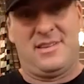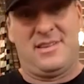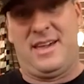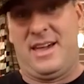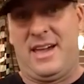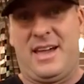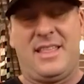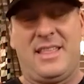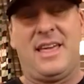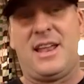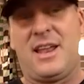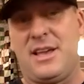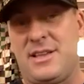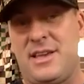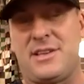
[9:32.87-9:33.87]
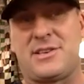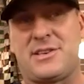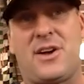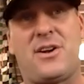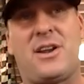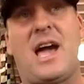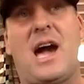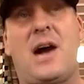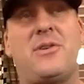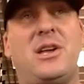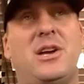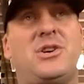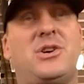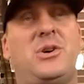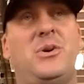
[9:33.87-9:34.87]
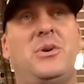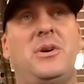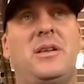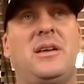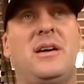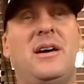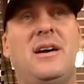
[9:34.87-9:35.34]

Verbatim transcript: And then it, it started to have an issue. And